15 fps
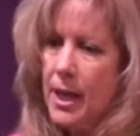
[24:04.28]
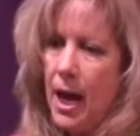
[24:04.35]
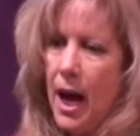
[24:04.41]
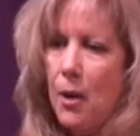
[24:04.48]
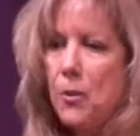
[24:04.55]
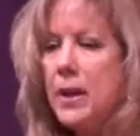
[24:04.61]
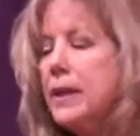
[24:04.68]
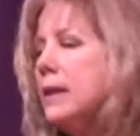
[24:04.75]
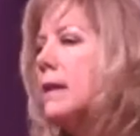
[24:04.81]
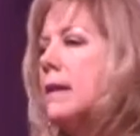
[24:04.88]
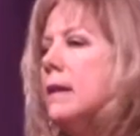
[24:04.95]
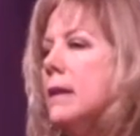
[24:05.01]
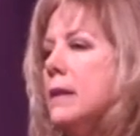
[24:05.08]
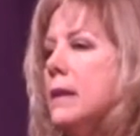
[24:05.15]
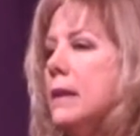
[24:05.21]
I went
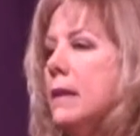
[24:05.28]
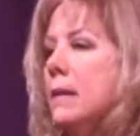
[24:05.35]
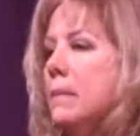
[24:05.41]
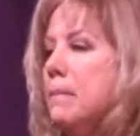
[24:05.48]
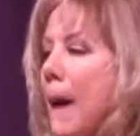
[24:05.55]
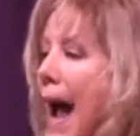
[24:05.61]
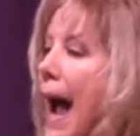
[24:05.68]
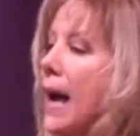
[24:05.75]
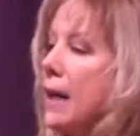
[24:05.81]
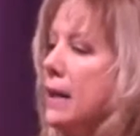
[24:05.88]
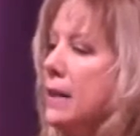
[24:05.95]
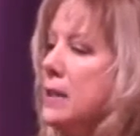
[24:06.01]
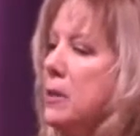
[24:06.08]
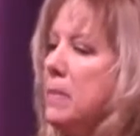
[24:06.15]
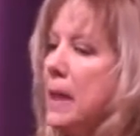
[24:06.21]
back to